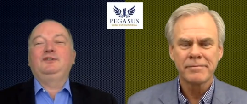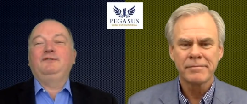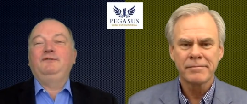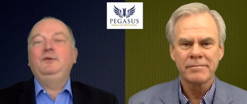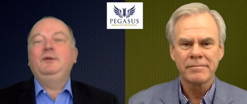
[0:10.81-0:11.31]
Speaker 1: just
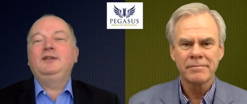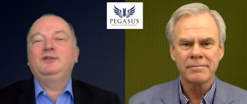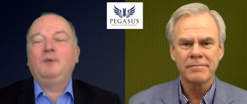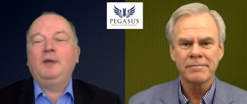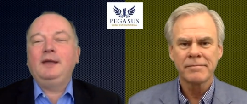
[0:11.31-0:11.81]
a few
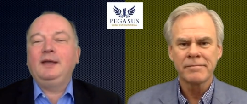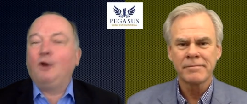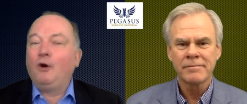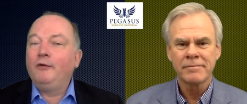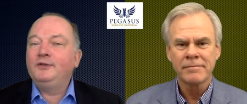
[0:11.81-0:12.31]
days away,
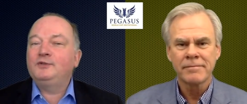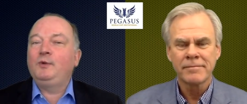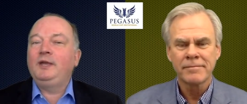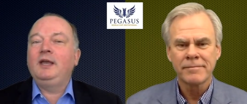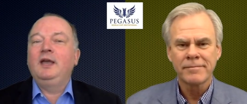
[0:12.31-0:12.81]
and all this
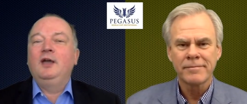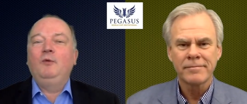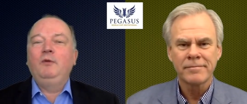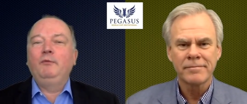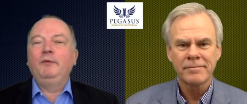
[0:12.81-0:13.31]
week
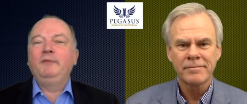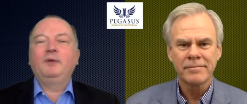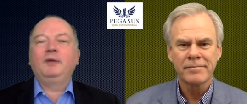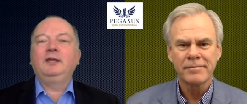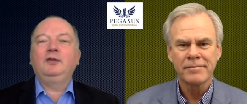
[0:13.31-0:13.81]
we will be
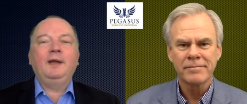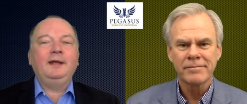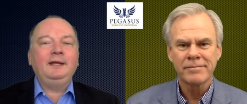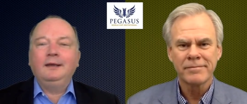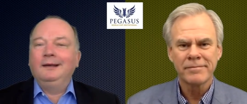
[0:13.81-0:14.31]
bringing you
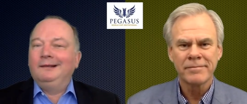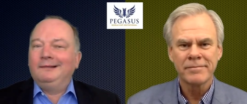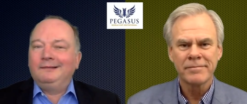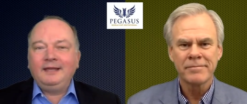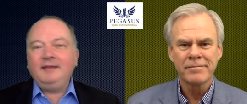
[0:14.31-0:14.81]
any
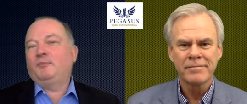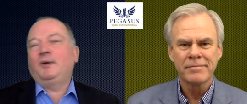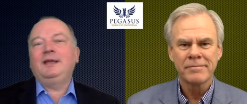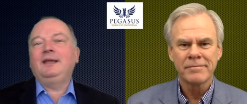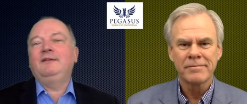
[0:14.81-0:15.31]
late
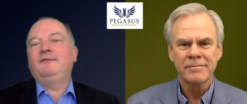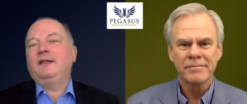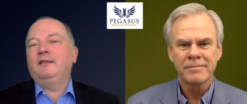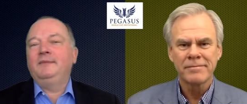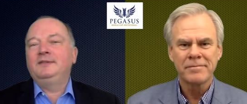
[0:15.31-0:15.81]
breaking
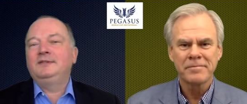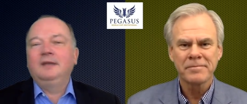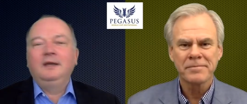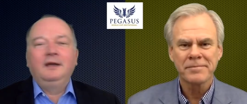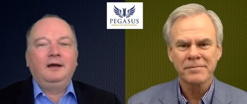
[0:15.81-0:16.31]
developments,
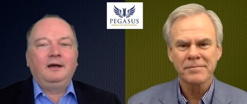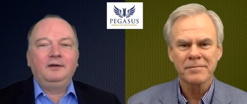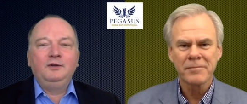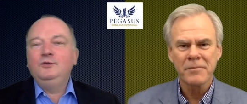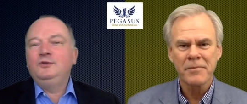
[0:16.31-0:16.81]

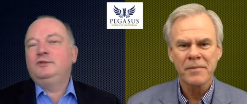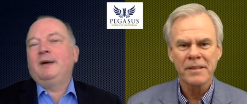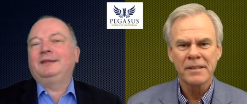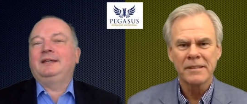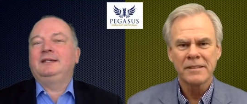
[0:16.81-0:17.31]
uh, news
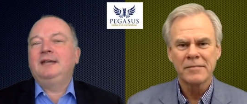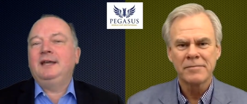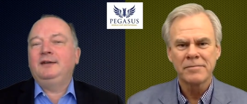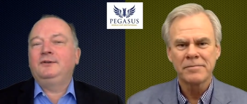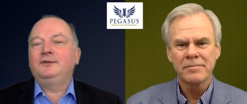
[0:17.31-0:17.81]
about the
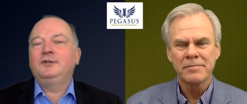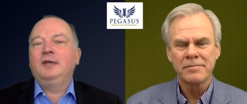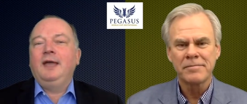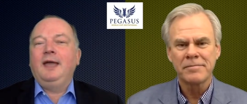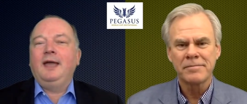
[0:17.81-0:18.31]
contenders,
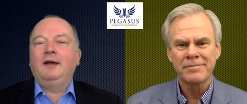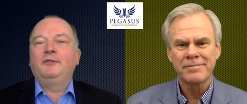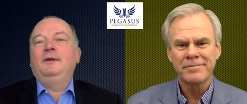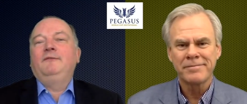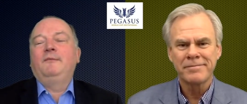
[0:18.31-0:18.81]
and
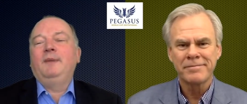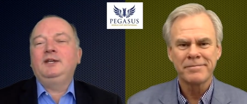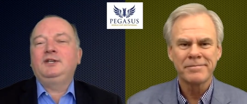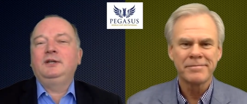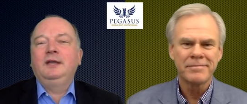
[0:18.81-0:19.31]
other
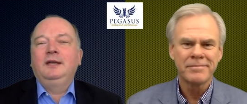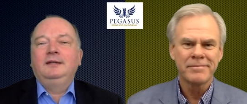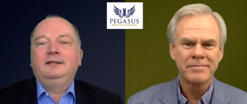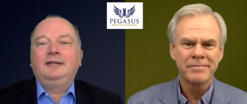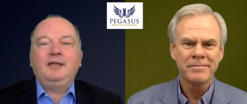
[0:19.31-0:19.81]
information
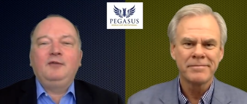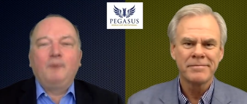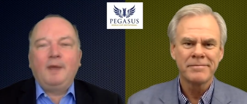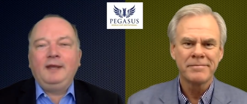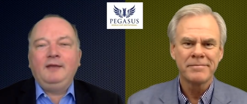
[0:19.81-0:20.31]
to get you
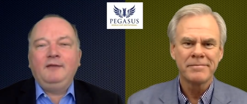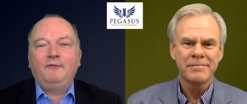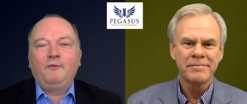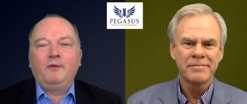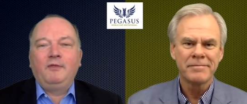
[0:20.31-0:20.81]
ready
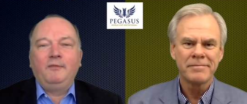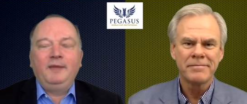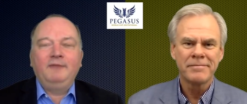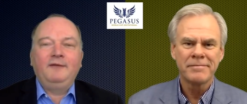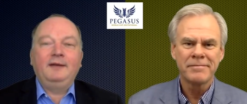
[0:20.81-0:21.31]
for the
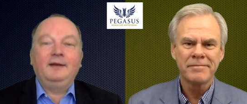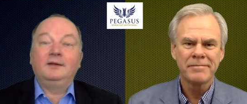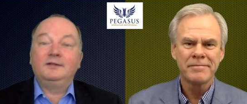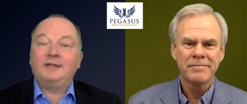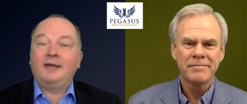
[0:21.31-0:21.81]
big event
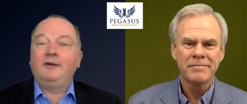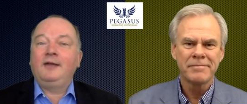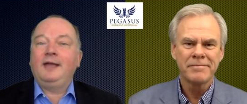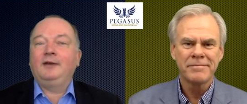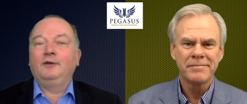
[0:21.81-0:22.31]
on
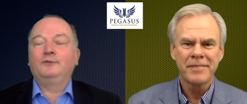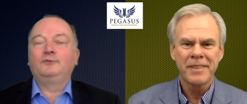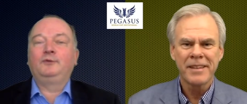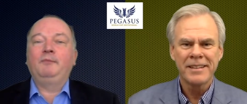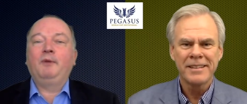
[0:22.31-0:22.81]
Saturday at
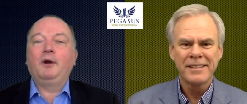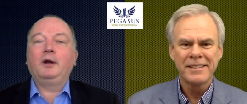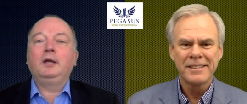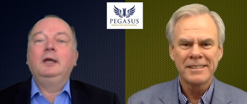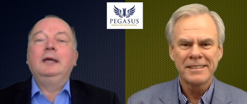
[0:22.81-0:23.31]
Gulfstream
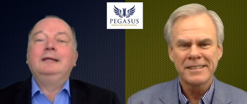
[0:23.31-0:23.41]
Park.